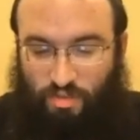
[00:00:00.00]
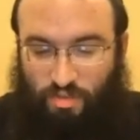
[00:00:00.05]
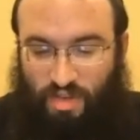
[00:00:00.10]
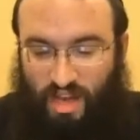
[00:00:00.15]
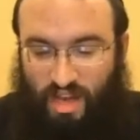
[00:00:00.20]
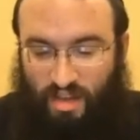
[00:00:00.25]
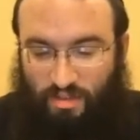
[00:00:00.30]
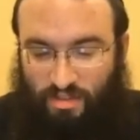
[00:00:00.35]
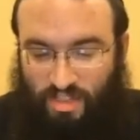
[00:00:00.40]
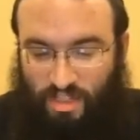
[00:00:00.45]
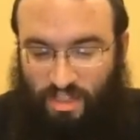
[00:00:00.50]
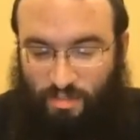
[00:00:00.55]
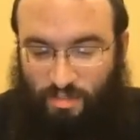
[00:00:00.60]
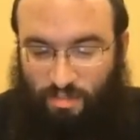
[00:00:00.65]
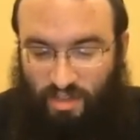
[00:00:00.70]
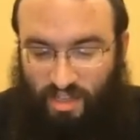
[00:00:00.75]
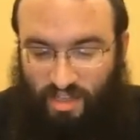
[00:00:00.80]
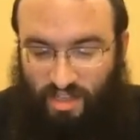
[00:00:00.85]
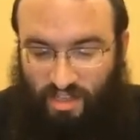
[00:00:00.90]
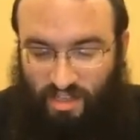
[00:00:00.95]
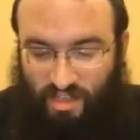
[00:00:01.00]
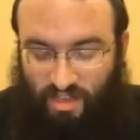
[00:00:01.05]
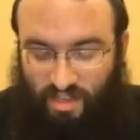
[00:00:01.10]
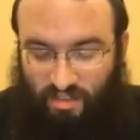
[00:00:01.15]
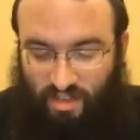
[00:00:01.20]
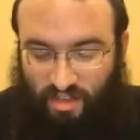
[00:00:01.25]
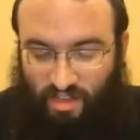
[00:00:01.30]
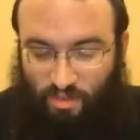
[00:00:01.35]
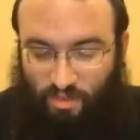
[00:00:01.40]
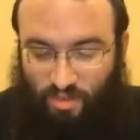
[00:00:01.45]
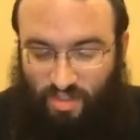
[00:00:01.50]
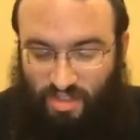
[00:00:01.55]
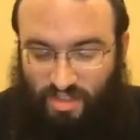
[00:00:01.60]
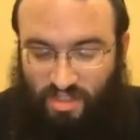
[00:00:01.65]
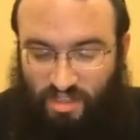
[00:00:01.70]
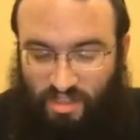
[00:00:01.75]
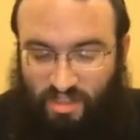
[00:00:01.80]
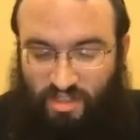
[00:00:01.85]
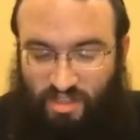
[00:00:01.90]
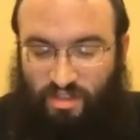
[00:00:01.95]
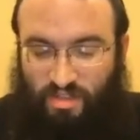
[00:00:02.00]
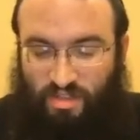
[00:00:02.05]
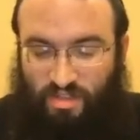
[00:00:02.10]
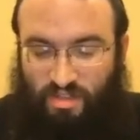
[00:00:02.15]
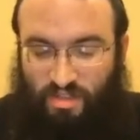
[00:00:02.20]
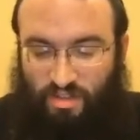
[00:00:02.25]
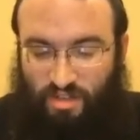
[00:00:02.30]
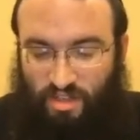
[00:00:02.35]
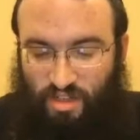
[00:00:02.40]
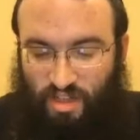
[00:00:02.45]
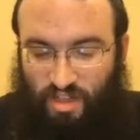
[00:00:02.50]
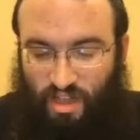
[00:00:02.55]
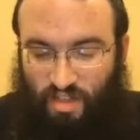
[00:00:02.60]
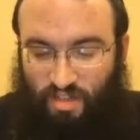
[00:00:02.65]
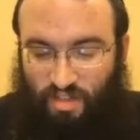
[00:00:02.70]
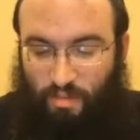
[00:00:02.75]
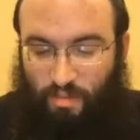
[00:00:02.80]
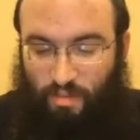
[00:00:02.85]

So Rabbi Nachman's explaining that you see here